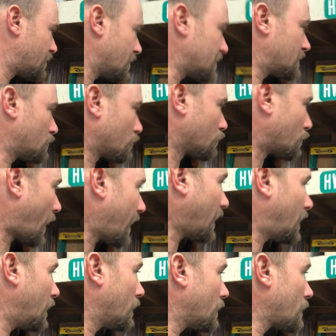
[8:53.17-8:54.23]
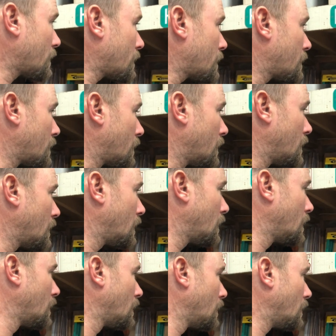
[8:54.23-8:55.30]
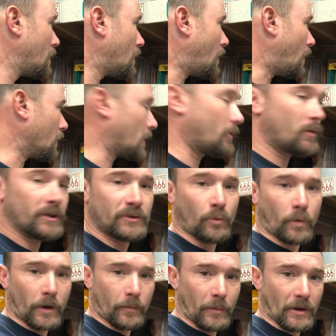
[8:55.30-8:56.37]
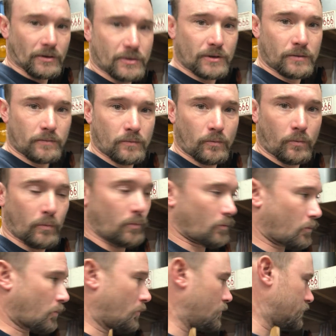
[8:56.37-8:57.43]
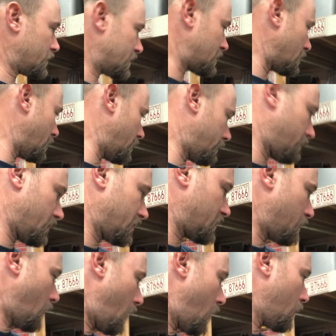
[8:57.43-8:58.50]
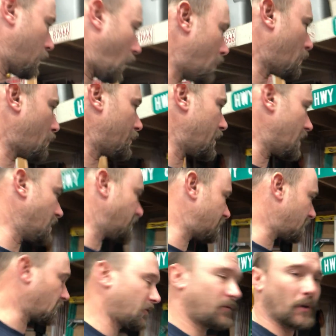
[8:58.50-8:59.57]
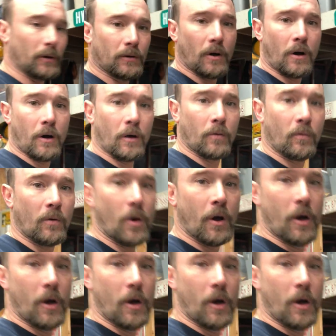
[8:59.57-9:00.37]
just right here, all I want is a workbench. Just a small, probably a 6 foot long